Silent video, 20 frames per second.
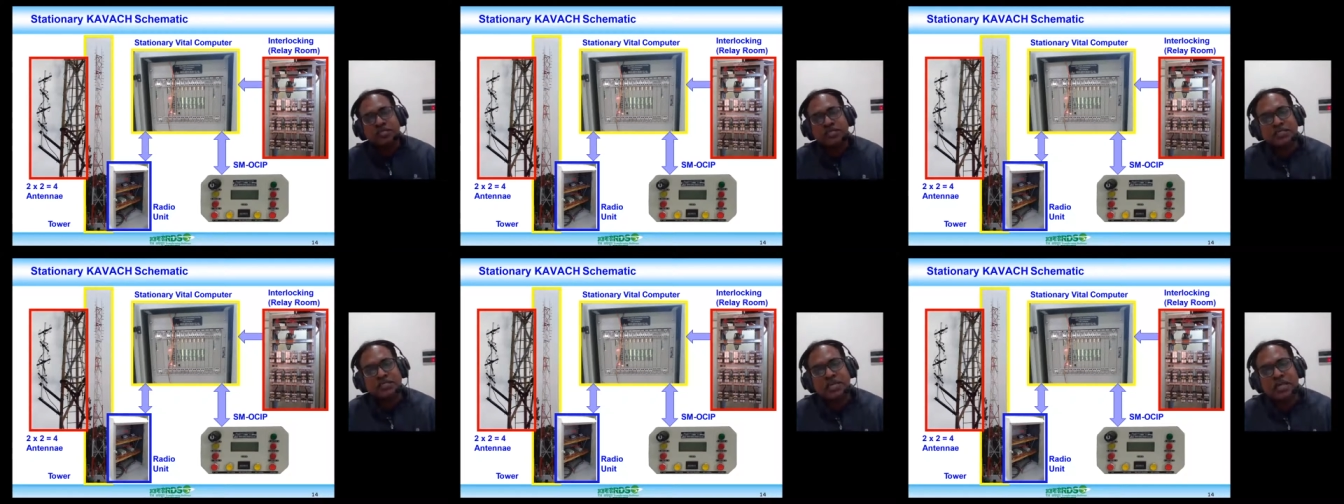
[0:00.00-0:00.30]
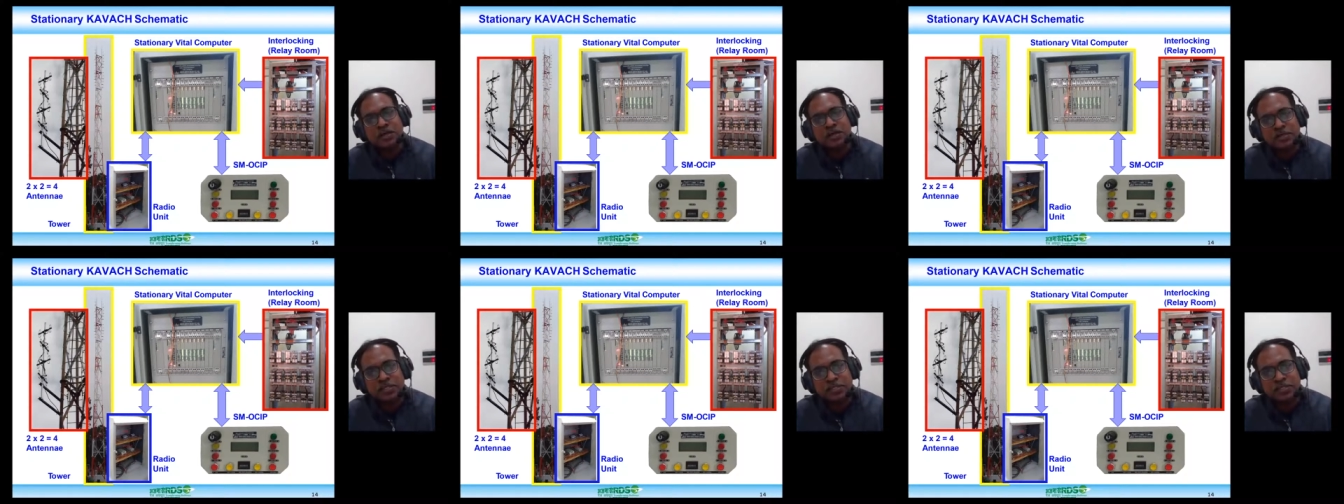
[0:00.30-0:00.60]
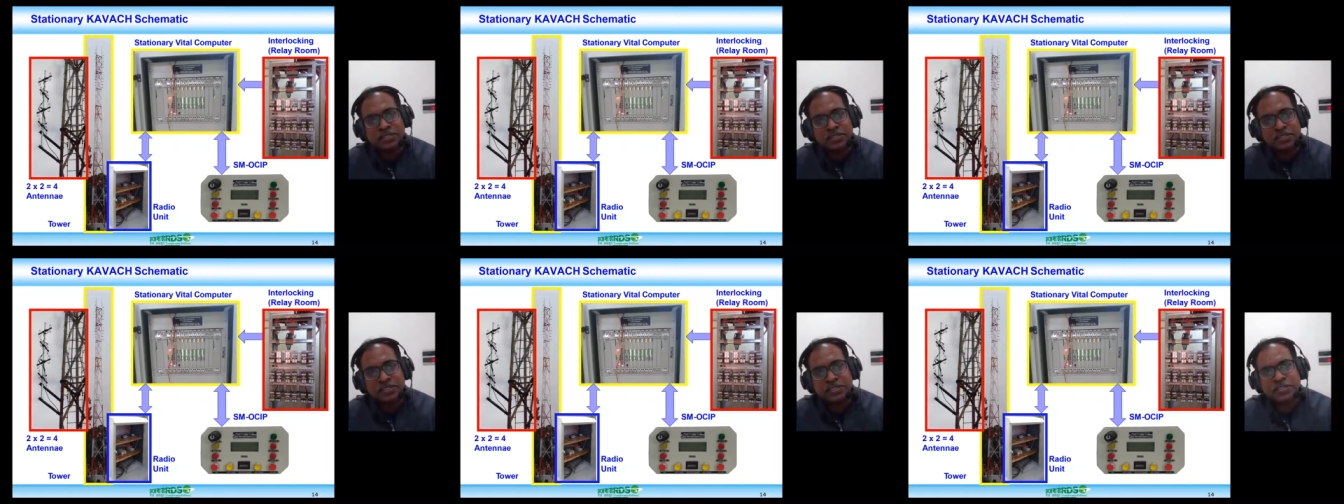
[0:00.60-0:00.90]
as
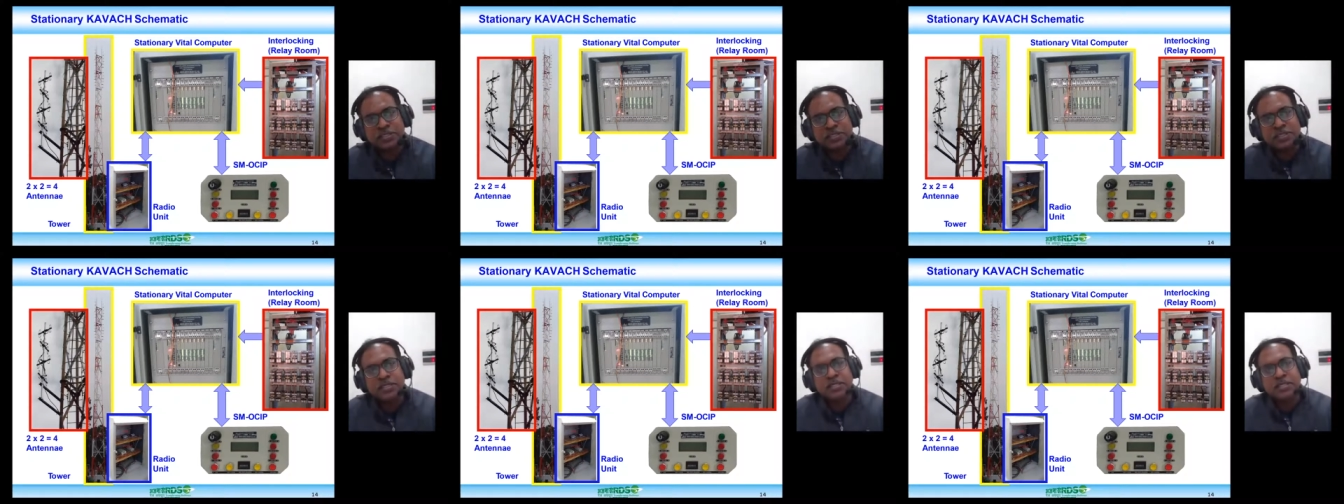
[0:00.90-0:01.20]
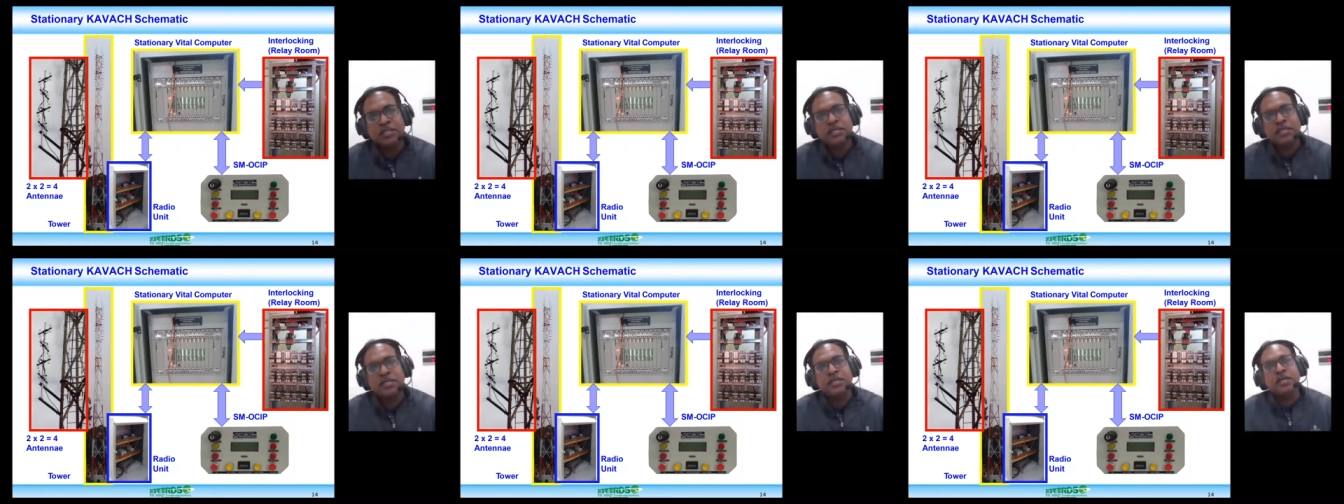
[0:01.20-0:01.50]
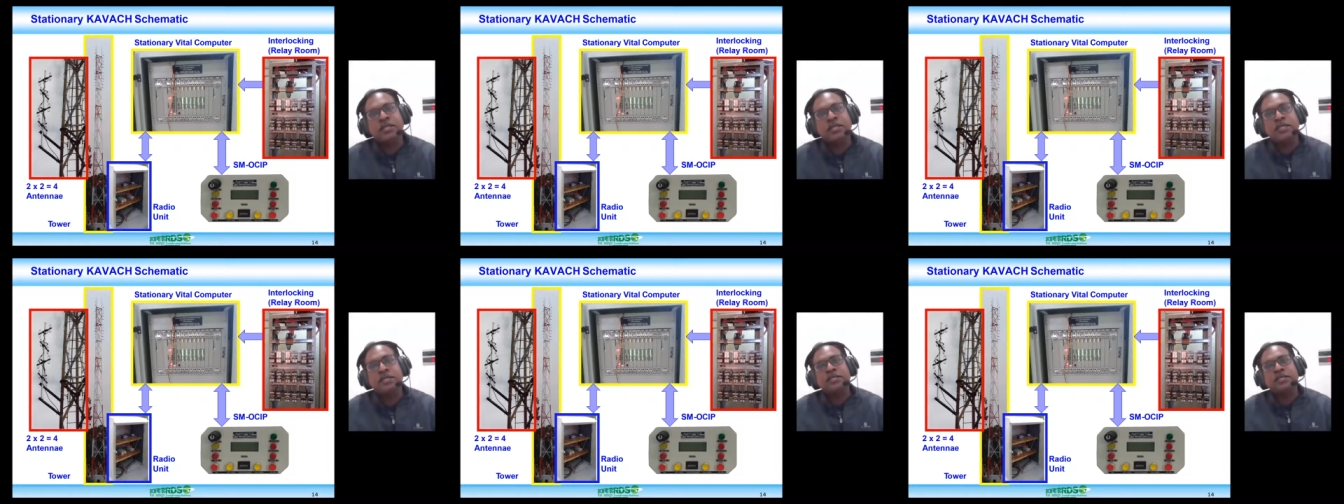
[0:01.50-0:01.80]
Kavach.
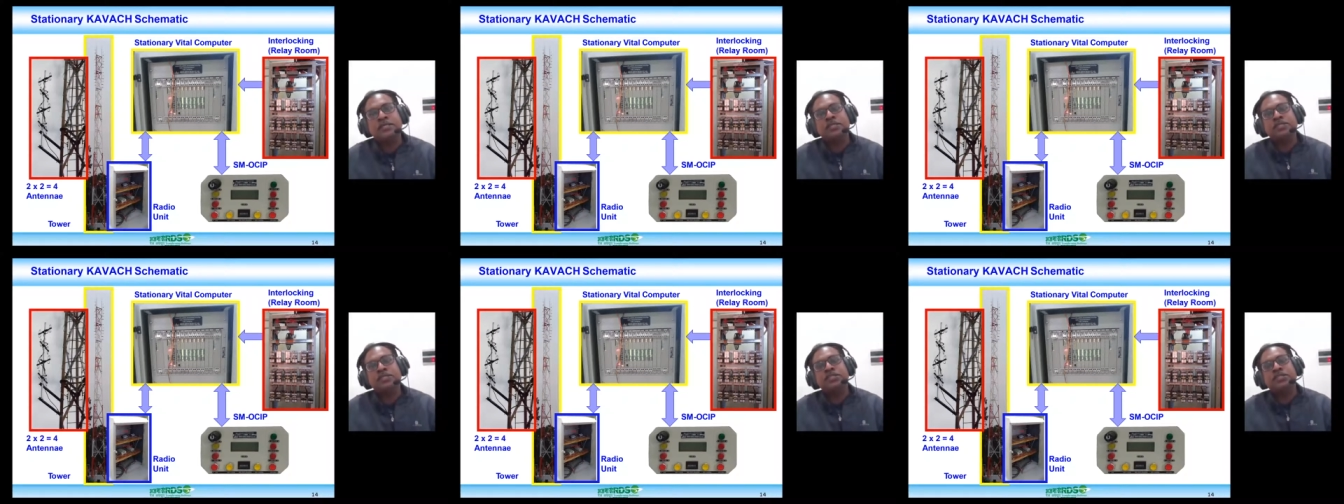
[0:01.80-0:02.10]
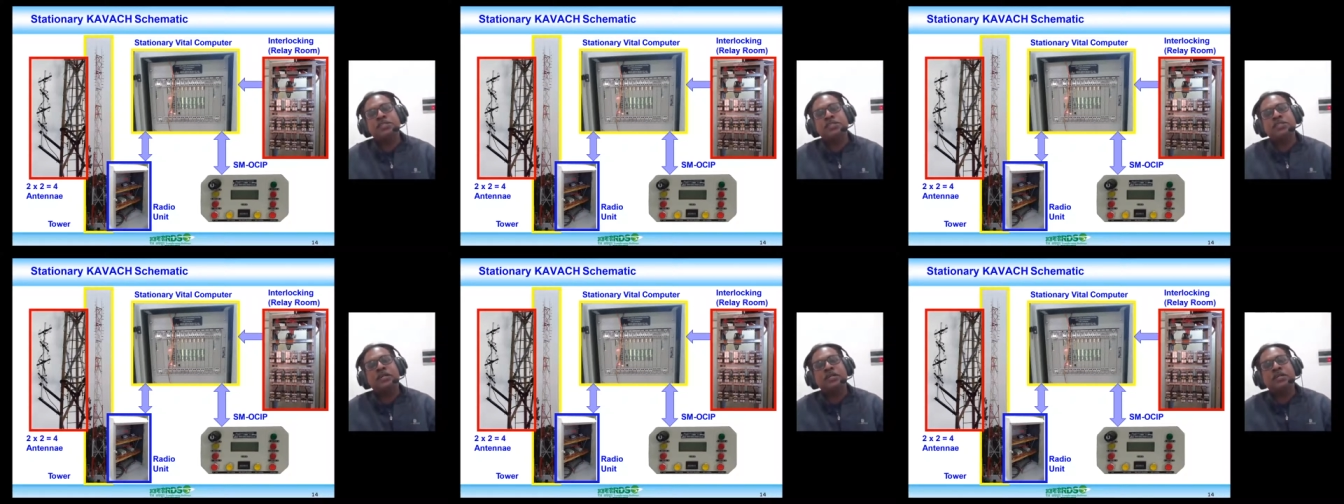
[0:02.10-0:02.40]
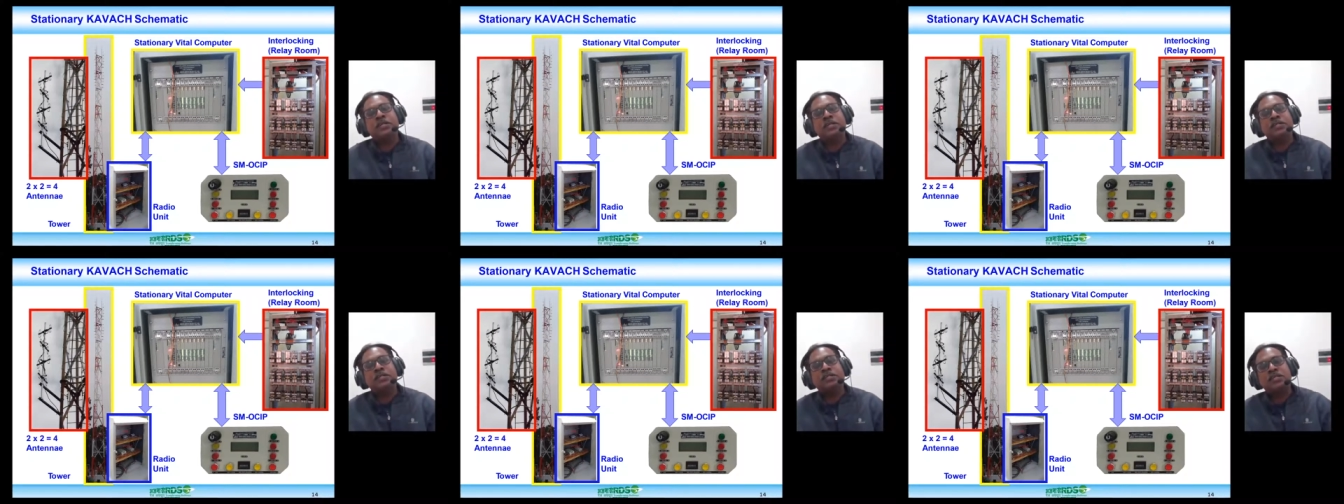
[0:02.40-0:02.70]
Uh,
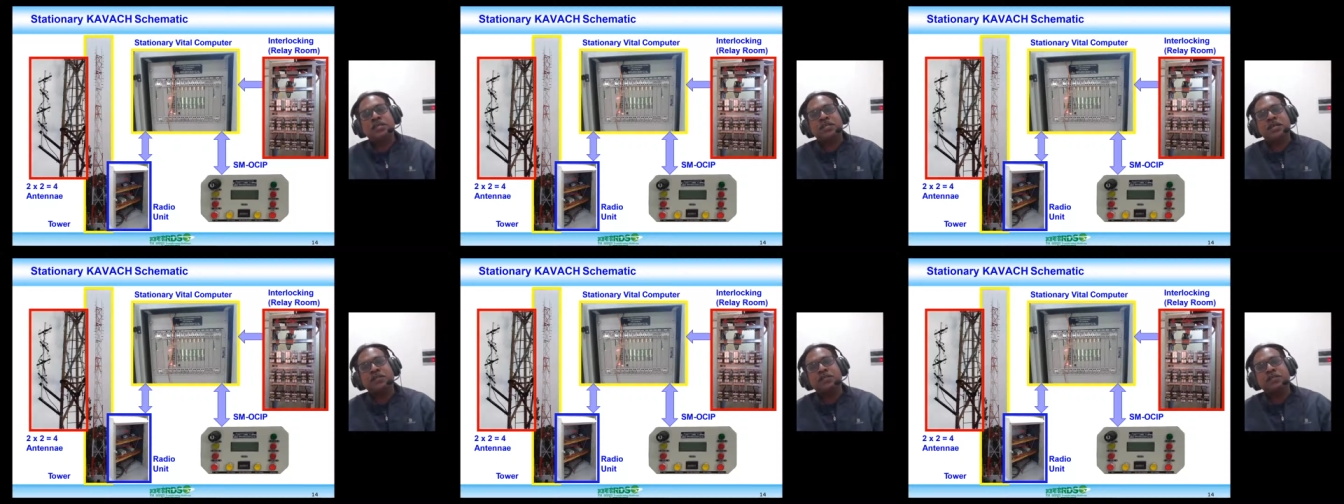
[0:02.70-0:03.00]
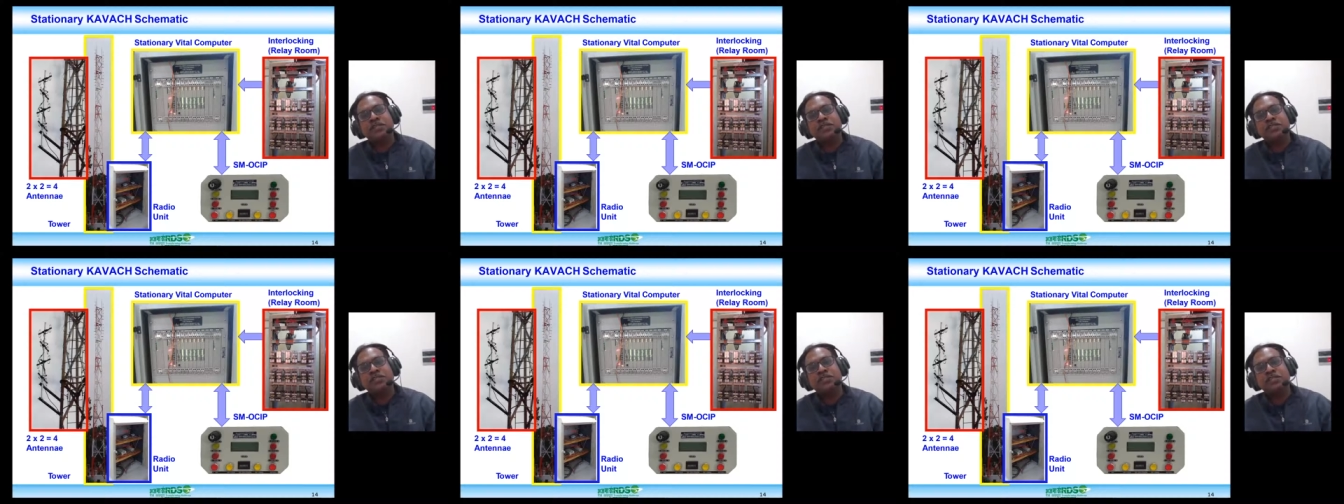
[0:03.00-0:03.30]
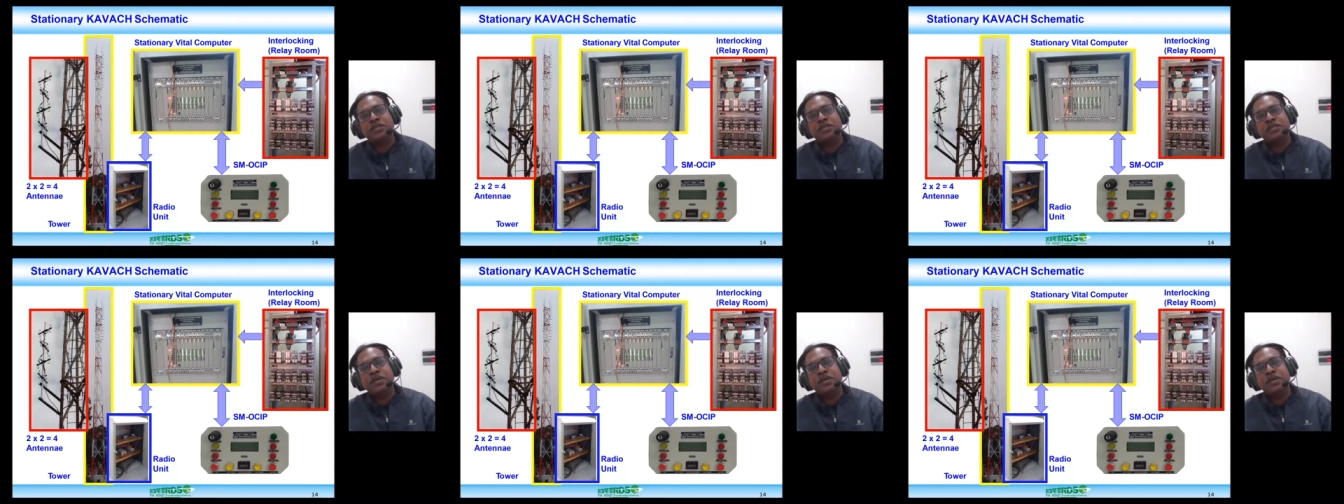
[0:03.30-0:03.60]
uh, Kavach
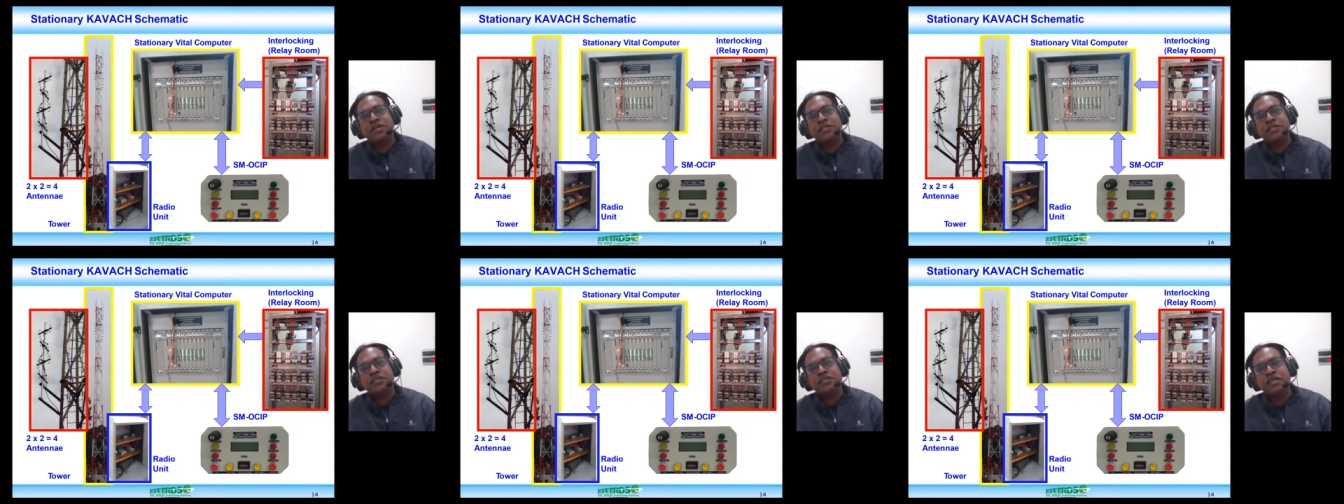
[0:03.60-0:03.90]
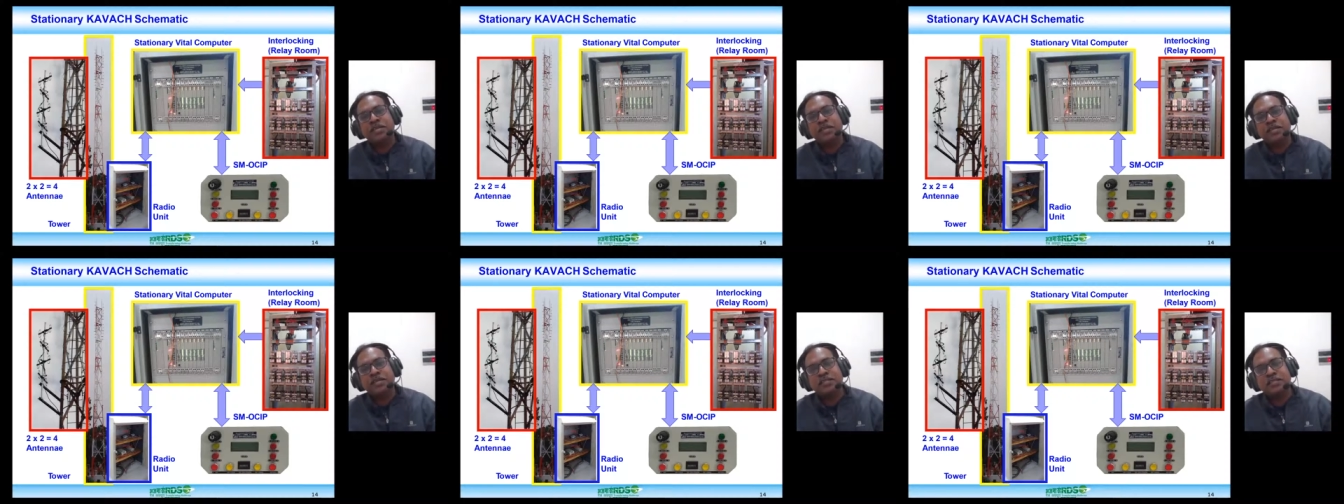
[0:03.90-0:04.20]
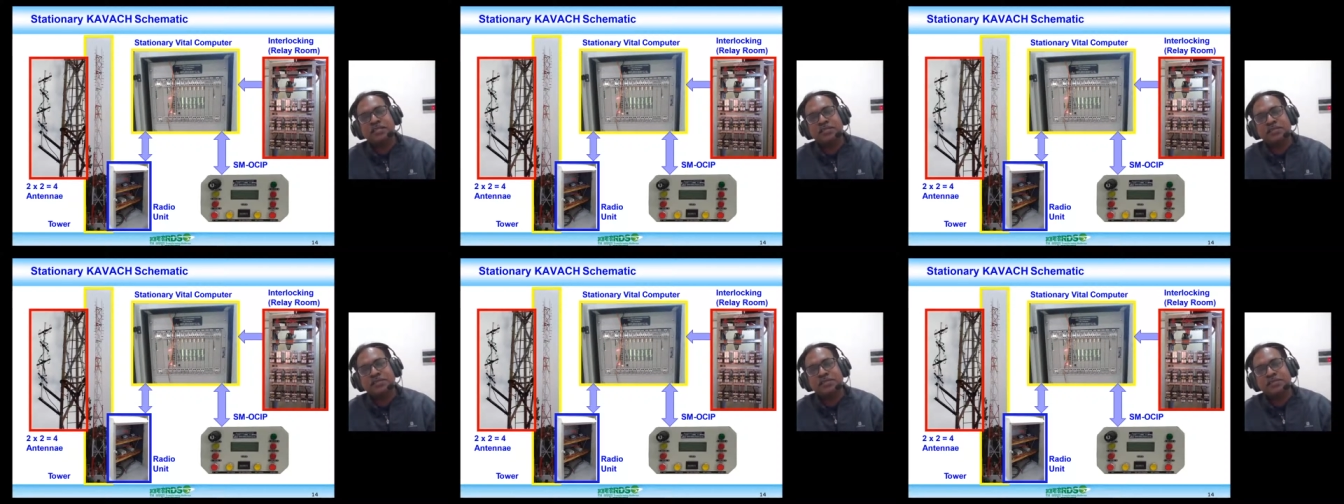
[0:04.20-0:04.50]
schematic is like
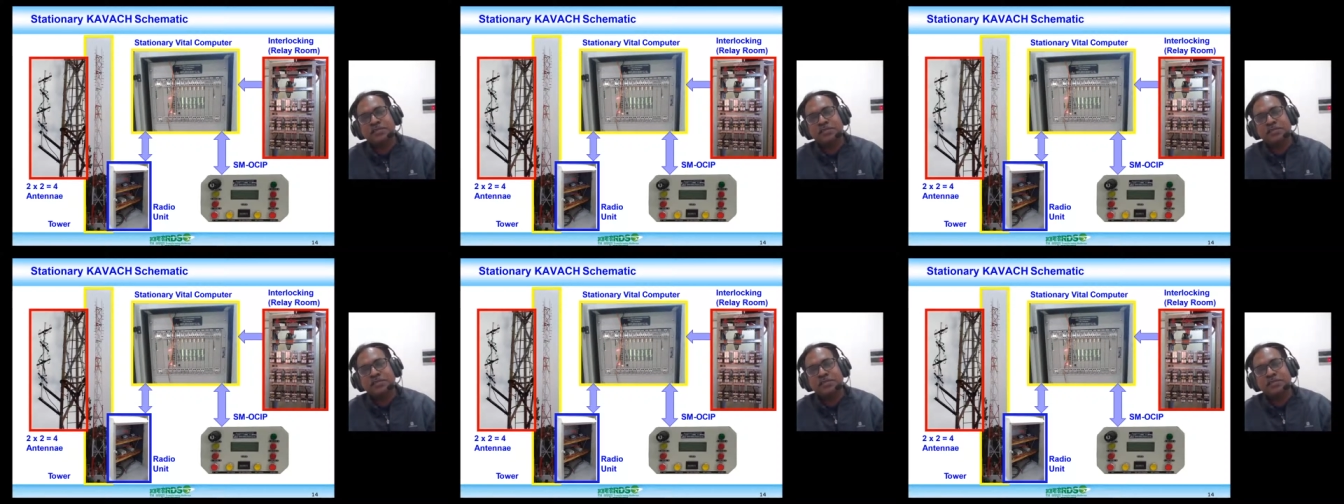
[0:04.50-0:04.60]
this.